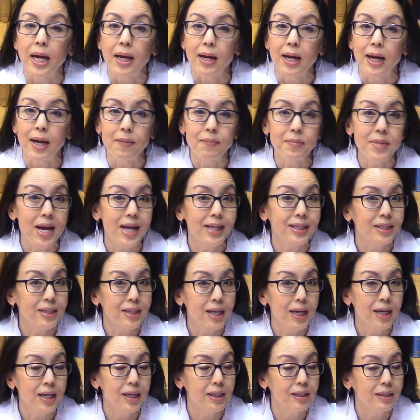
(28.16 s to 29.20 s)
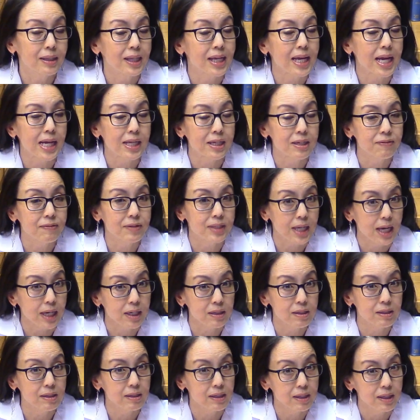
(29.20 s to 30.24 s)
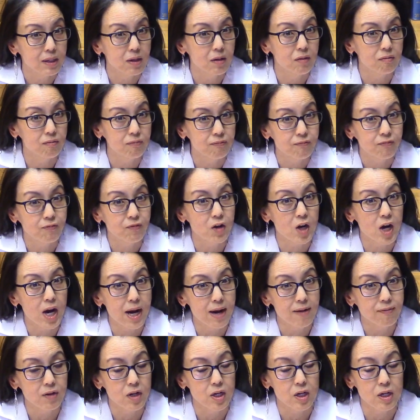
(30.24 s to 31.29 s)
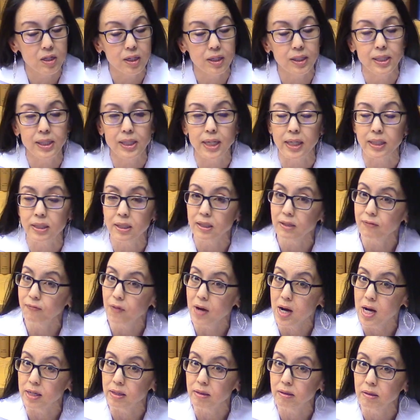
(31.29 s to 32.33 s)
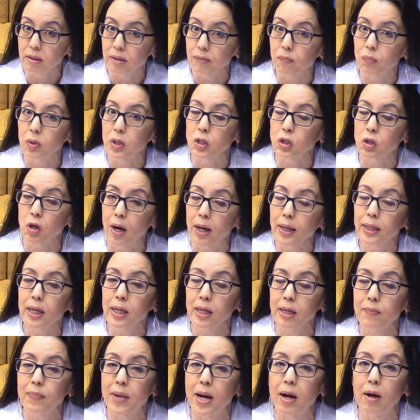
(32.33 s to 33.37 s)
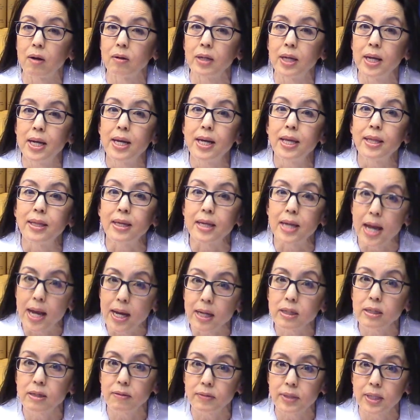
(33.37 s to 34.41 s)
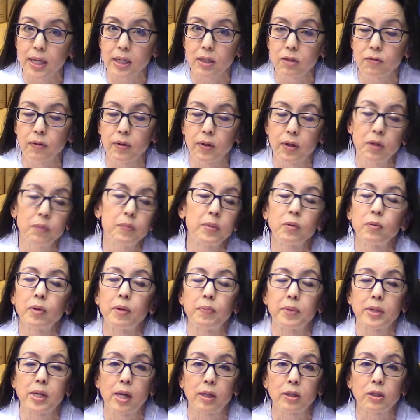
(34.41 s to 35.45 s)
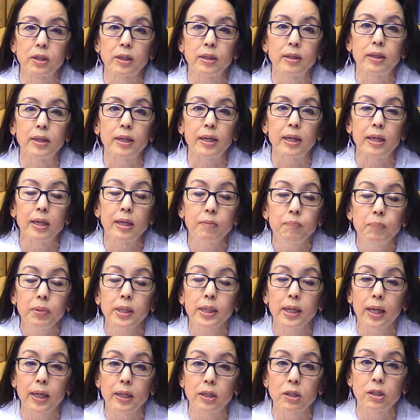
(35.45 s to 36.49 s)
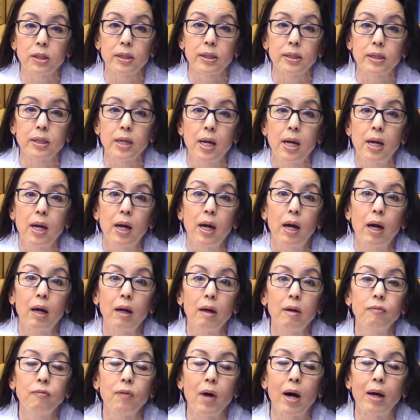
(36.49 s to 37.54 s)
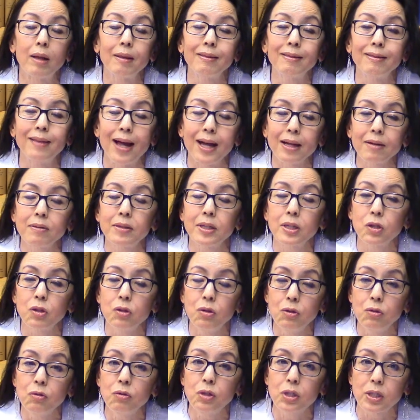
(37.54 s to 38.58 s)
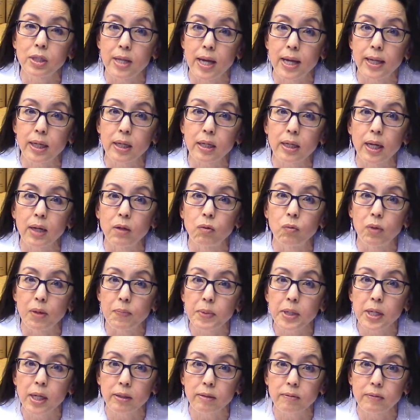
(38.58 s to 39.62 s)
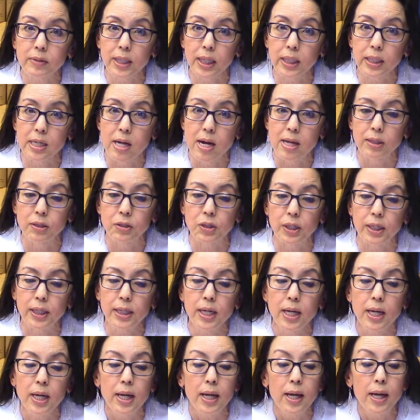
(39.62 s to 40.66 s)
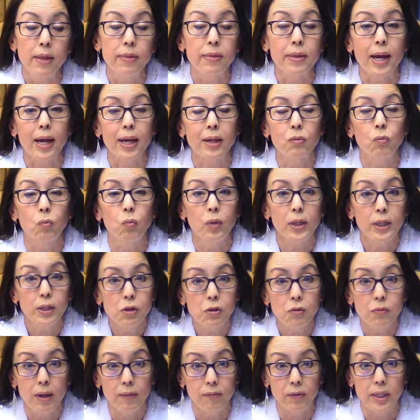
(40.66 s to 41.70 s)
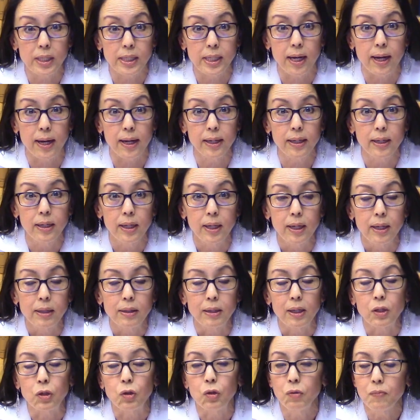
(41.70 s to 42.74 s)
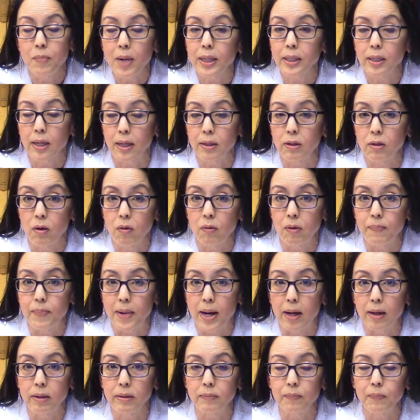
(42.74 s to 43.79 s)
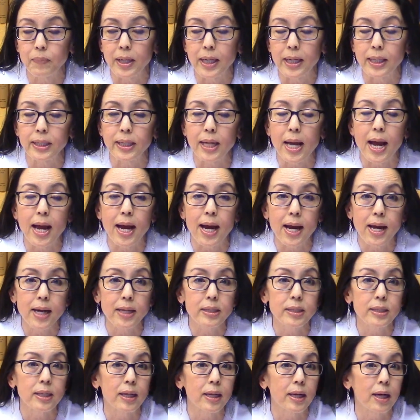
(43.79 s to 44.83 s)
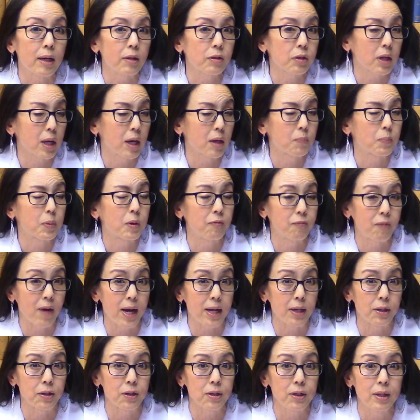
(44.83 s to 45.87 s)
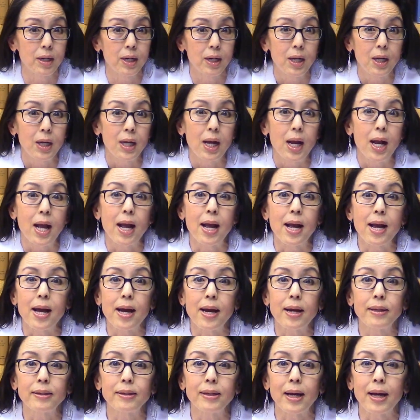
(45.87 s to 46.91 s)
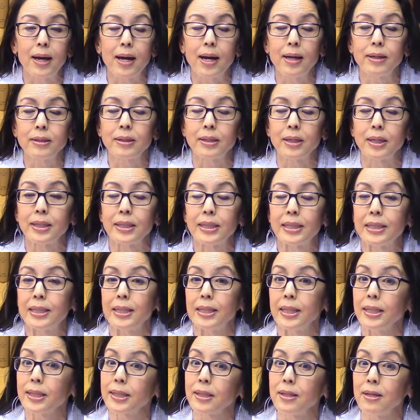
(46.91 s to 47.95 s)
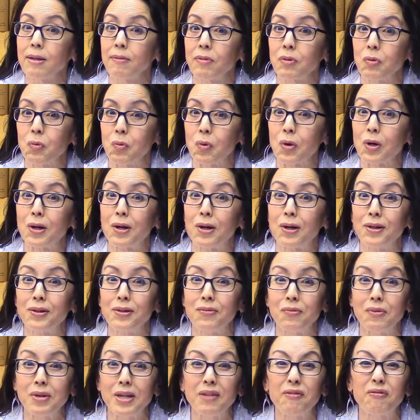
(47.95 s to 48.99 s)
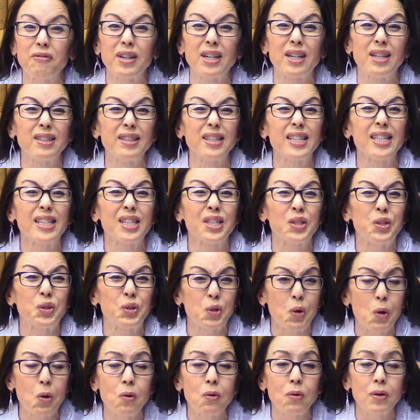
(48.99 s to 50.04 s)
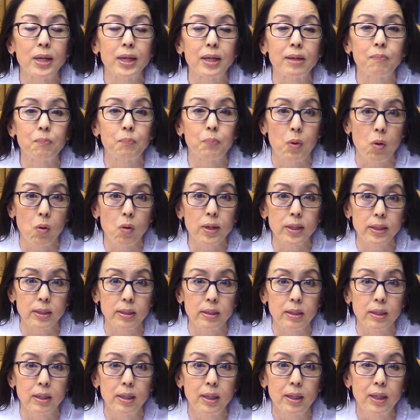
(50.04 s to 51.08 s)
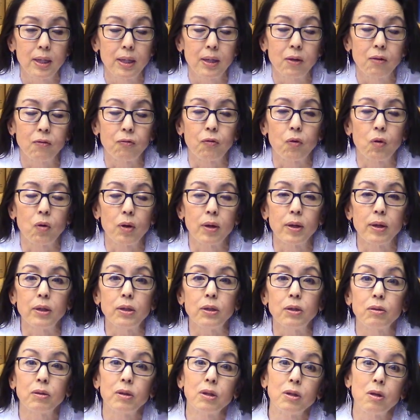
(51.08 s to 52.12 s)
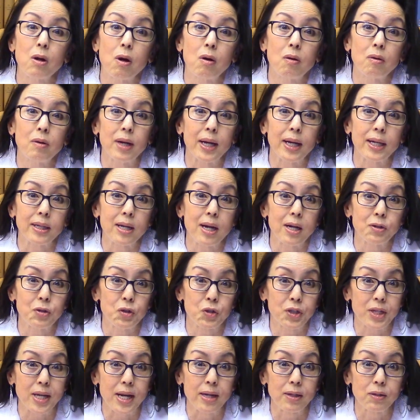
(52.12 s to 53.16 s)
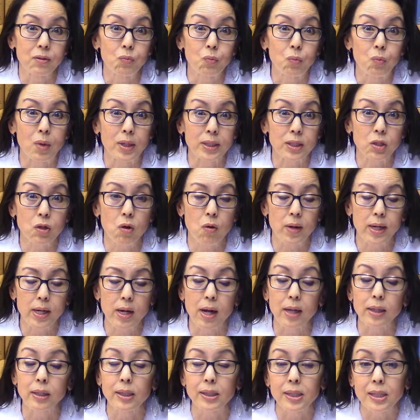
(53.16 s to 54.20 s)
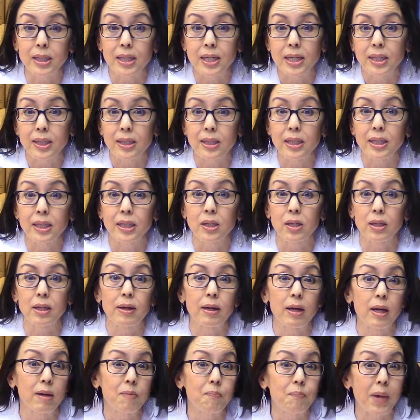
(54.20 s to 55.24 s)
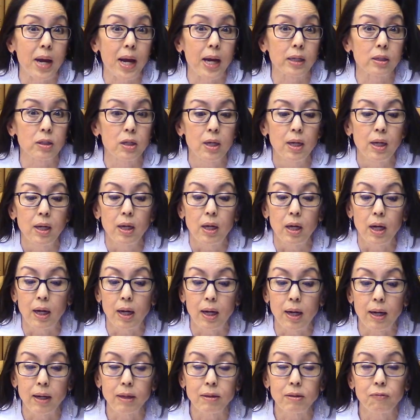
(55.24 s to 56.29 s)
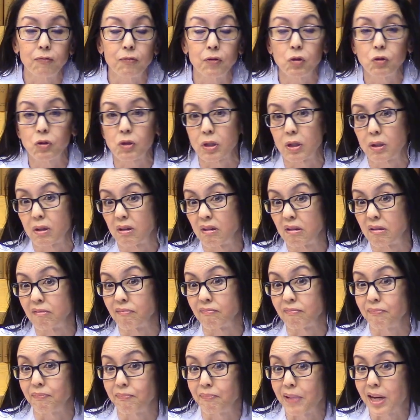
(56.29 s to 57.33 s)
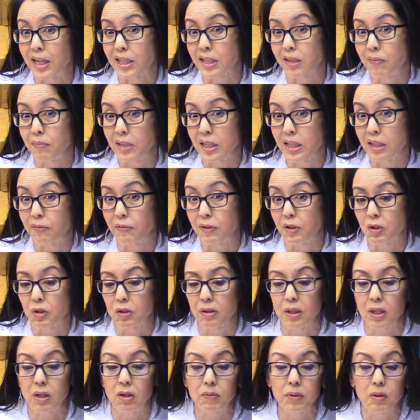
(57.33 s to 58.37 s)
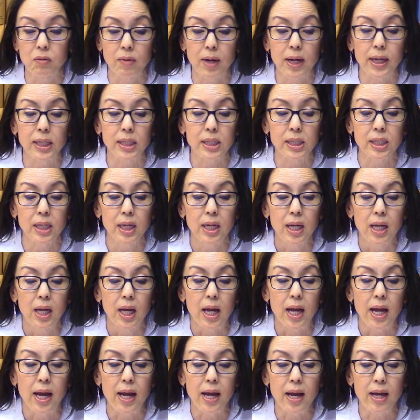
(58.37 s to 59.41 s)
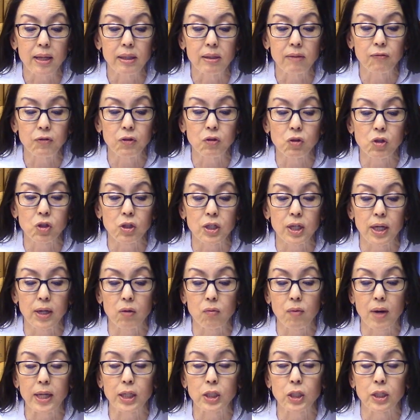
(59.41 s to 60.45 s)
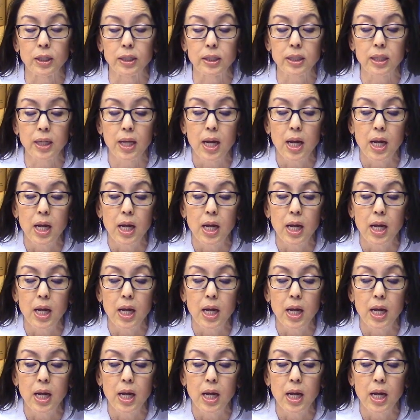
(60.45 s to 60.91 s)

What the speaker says: I'm not saying the end of sex, forever, because sex is fun. We're talking about the end of sex for human reproduction, the implications of a lot of this new genetic and reproductive technology that we do every day that you might not know about, but as a healthcare provider and as a citizen of the world, we feel is so important for you to know and understand what's going on, because this is going to impact the future, possibly the future of the human race and future generations.